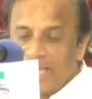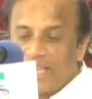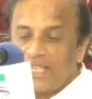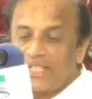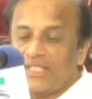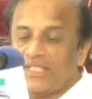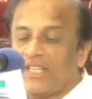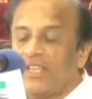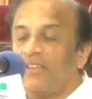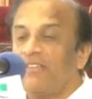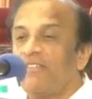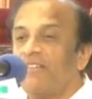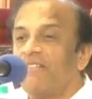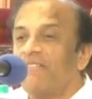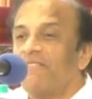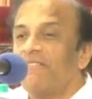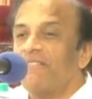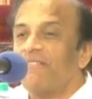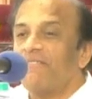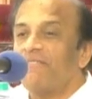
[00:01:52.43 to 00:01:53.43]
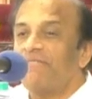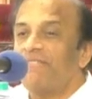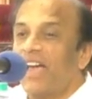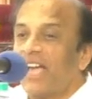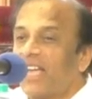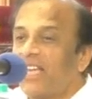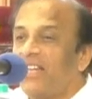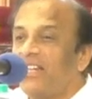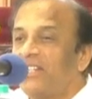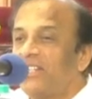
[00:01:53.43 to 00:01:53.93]
is the
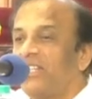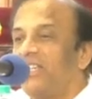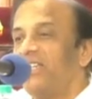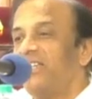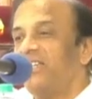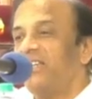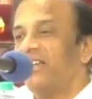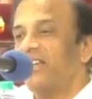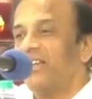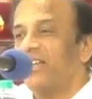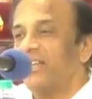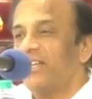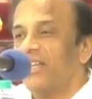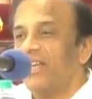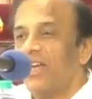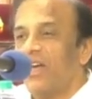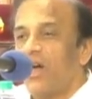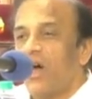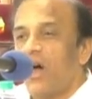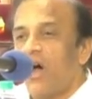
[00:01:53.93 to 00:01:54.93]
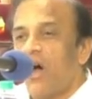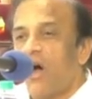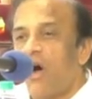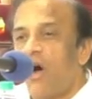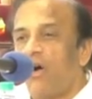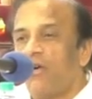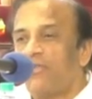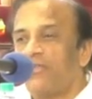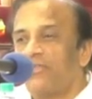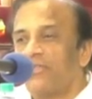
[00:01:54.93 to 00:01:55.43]
faculty
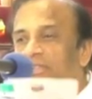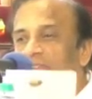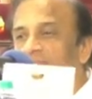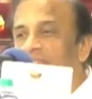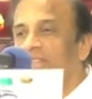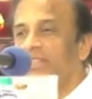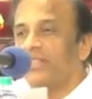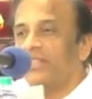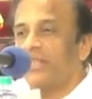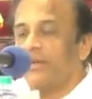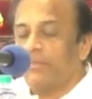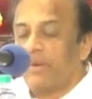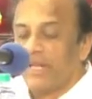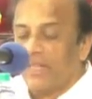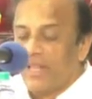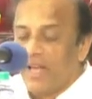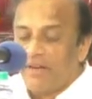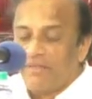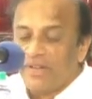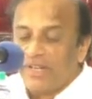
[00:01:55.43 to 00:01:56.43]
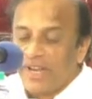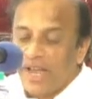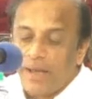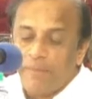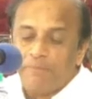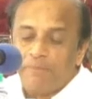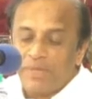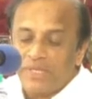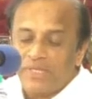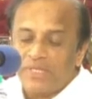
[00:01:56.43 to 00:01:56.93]
of the Brindavan
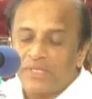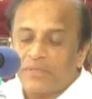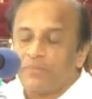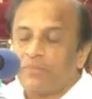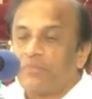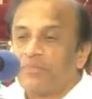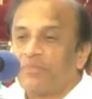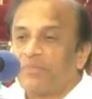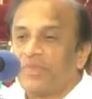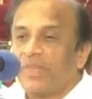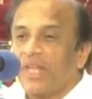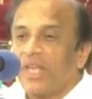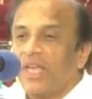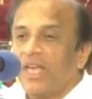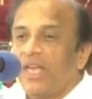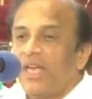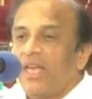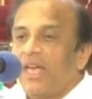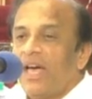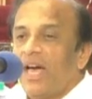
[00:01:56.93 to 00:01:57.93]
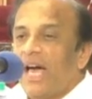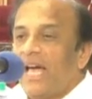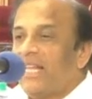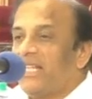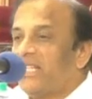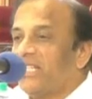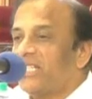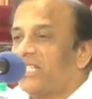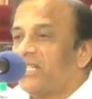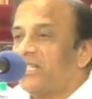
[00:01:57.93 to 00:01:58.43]
campus.
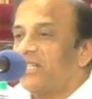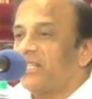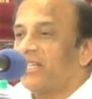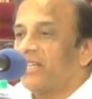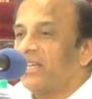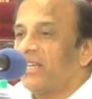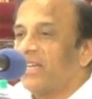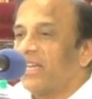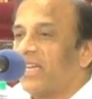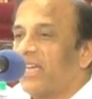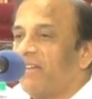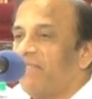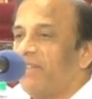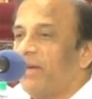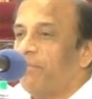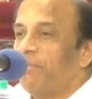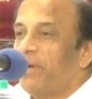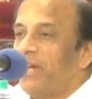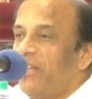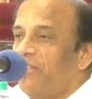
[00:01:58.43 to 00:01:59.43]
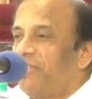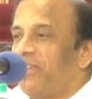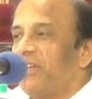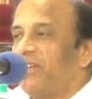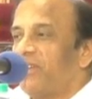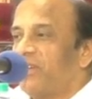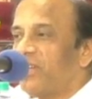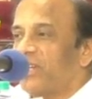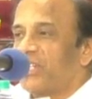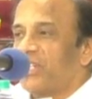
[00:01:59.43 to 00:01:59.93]
I'll just give a brief
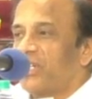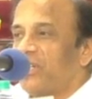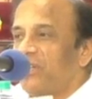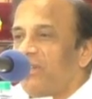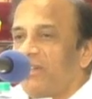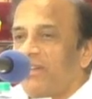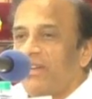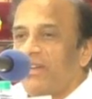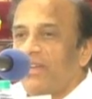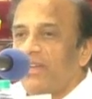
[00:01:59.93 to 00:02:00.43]
introduction